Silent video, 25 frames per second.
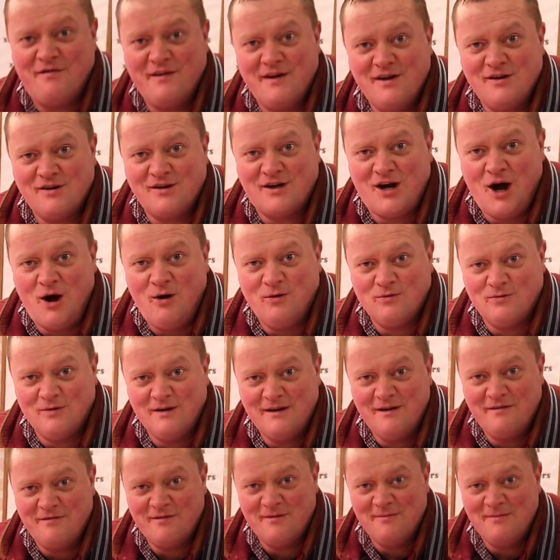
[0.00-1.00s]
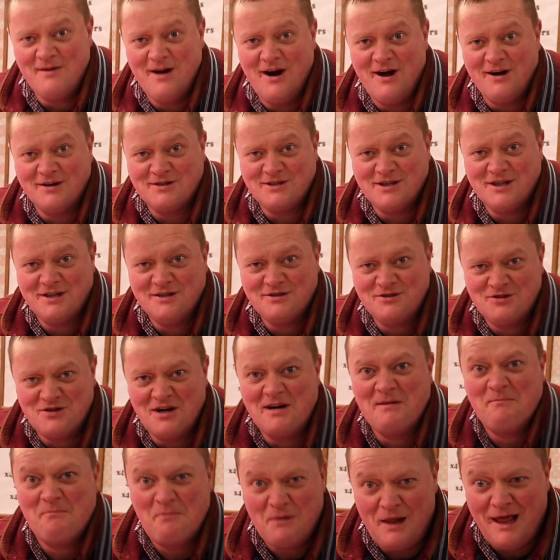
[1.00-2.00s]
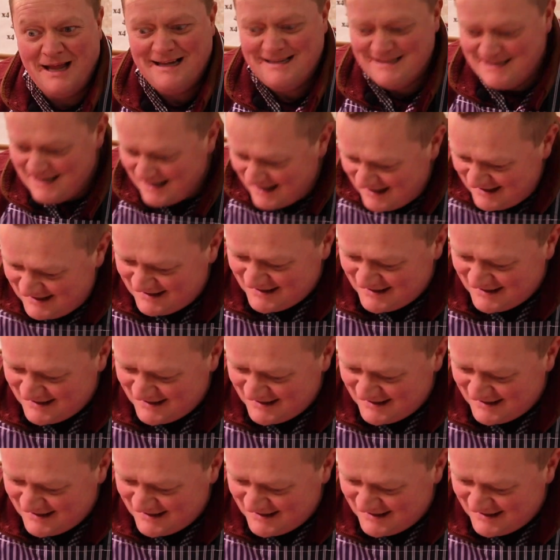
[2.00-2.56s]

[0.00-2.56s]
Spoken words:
feel cold when you're from Yorkshire. Drink plenty.